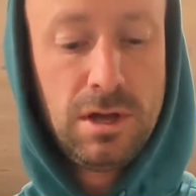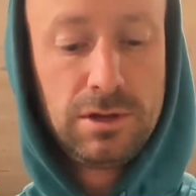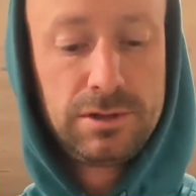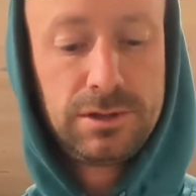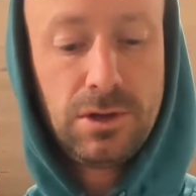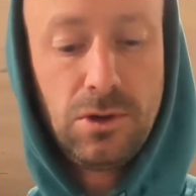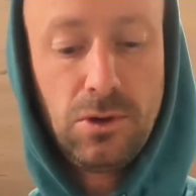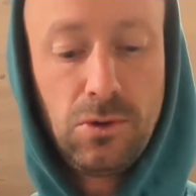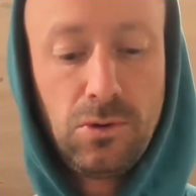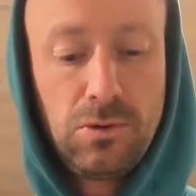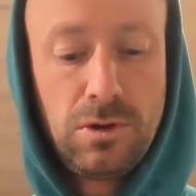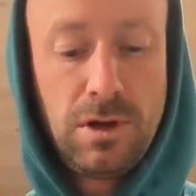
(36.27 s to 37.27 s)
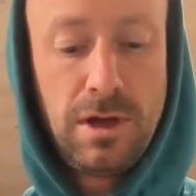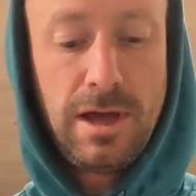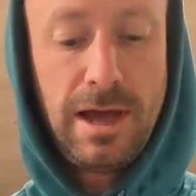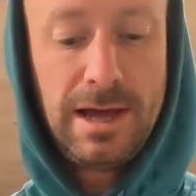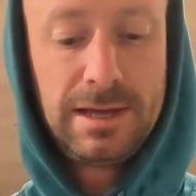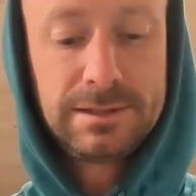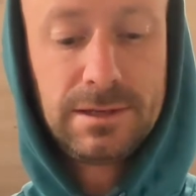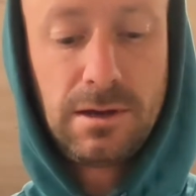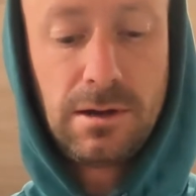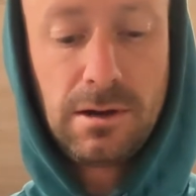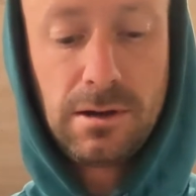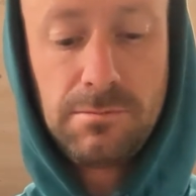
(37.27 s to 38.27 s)
So as
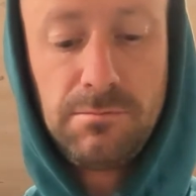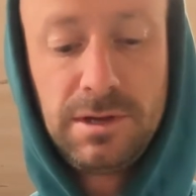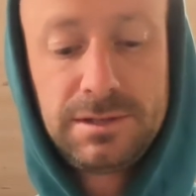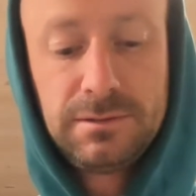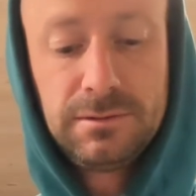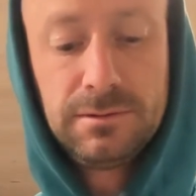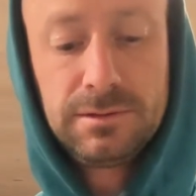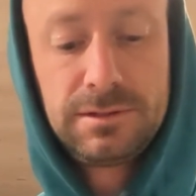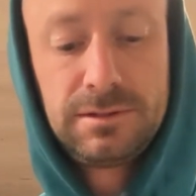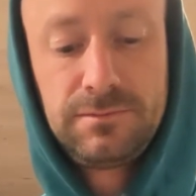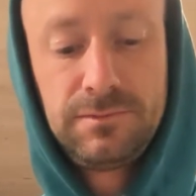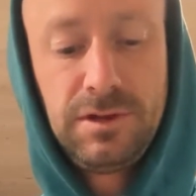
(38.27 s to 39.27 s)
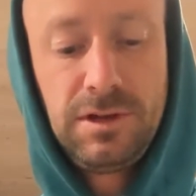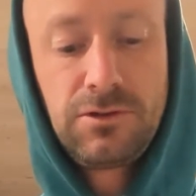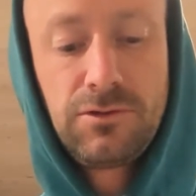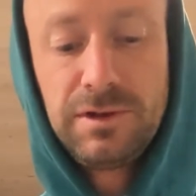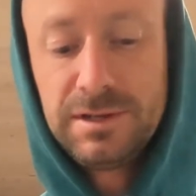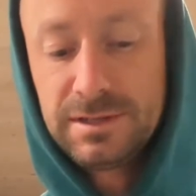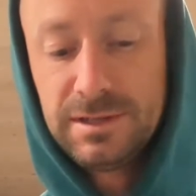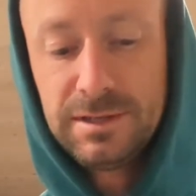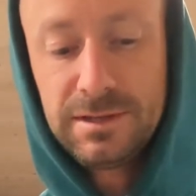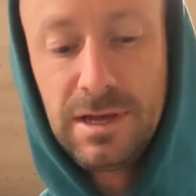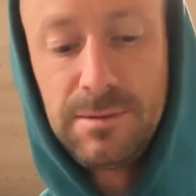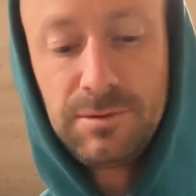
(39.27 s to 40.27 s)
our muscles increase
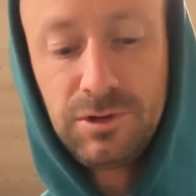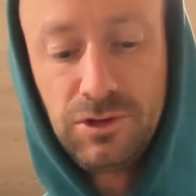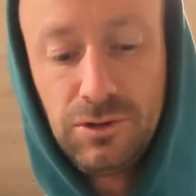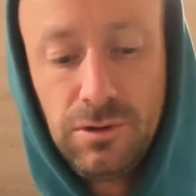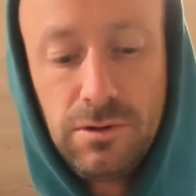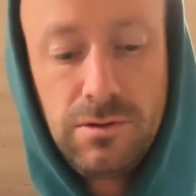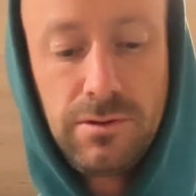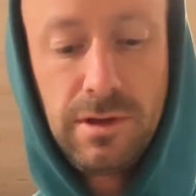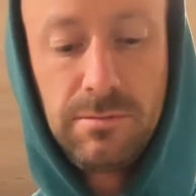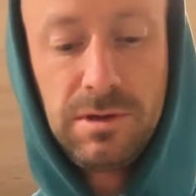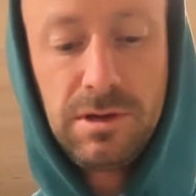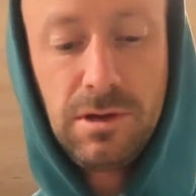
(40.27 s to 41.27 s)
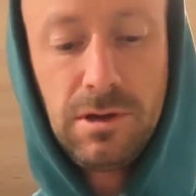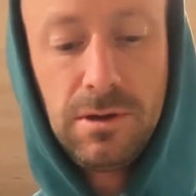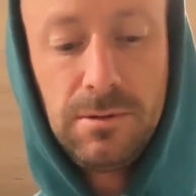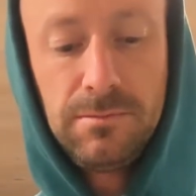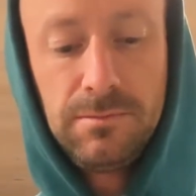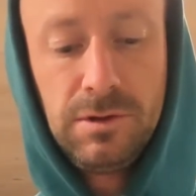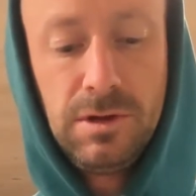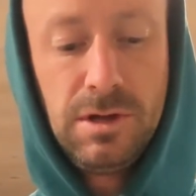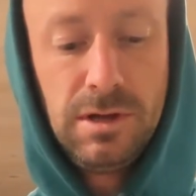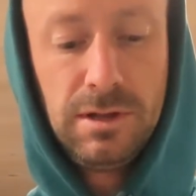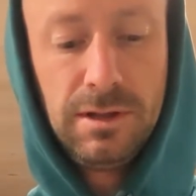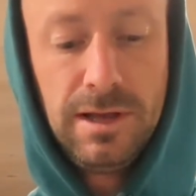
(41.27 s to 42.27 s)
in temperature, they become
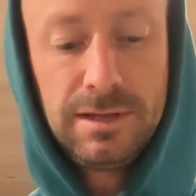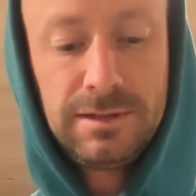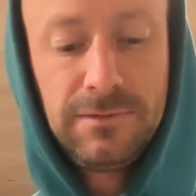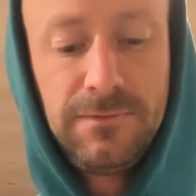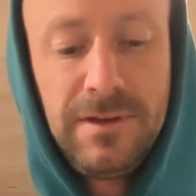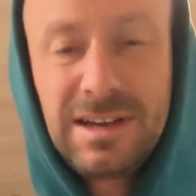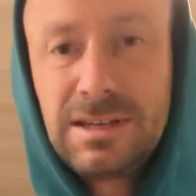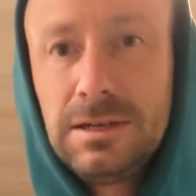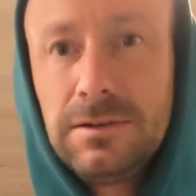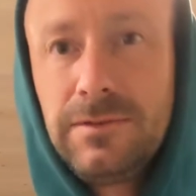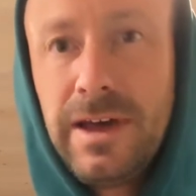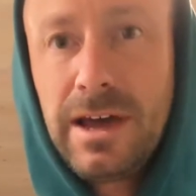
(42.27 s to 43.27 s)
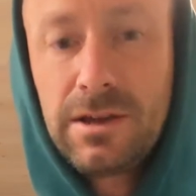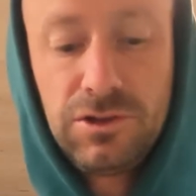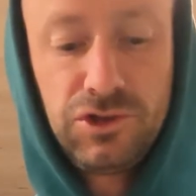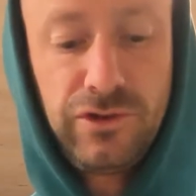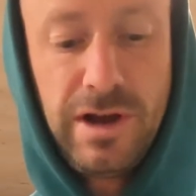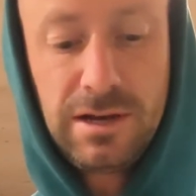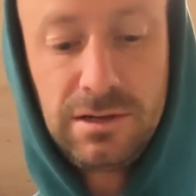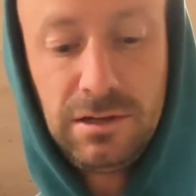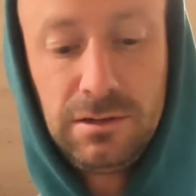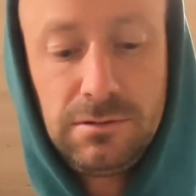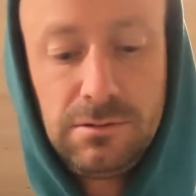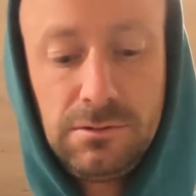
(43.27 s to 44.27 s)
less effective at contracting.